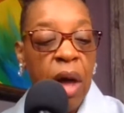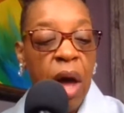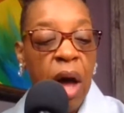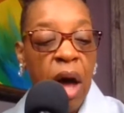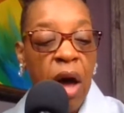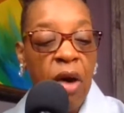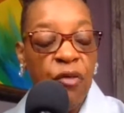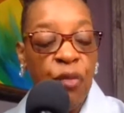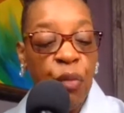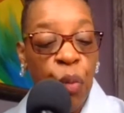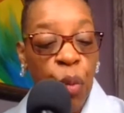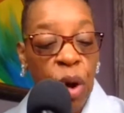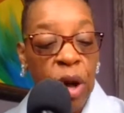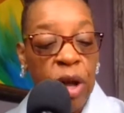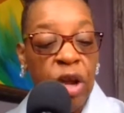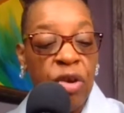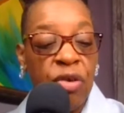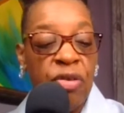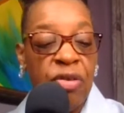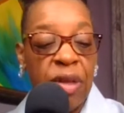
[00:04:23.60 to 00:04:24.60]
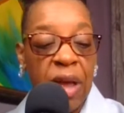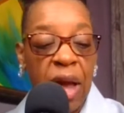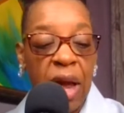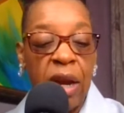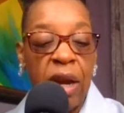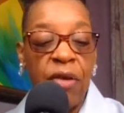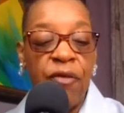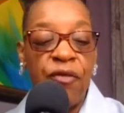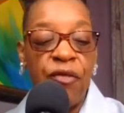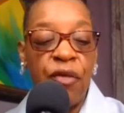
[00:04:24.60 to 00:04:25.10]
of what you're
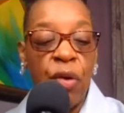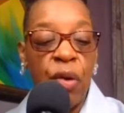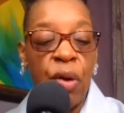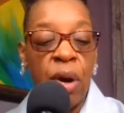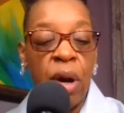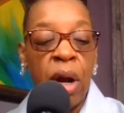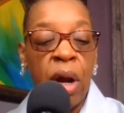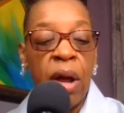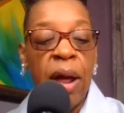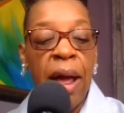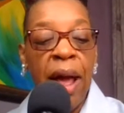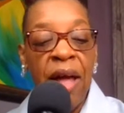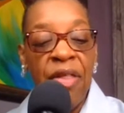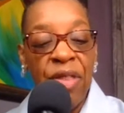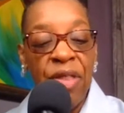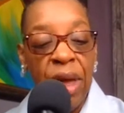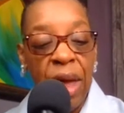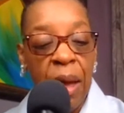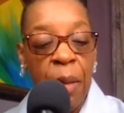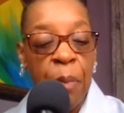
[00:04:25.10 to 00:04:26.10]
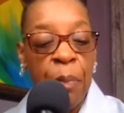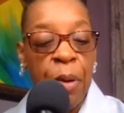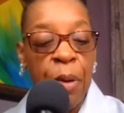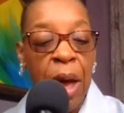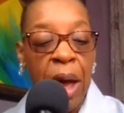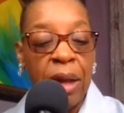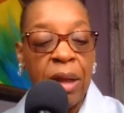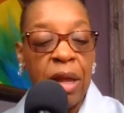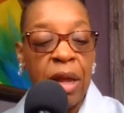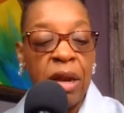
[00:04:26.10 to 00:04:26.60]
standing for and the
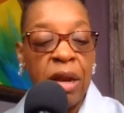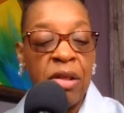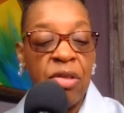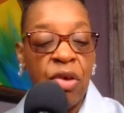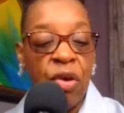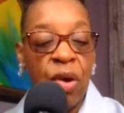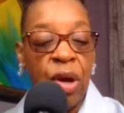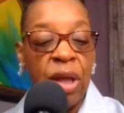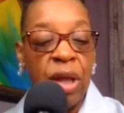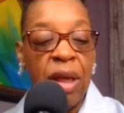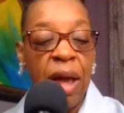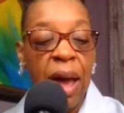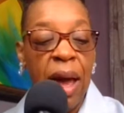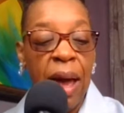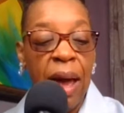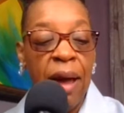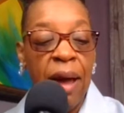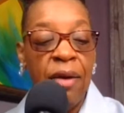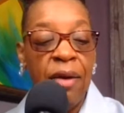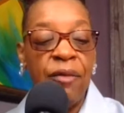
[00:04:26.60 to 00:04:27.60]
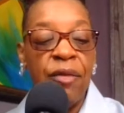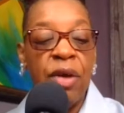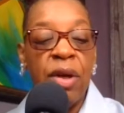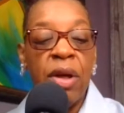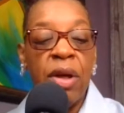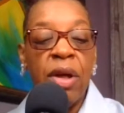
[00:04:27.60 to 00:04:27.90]
impact it is going to have,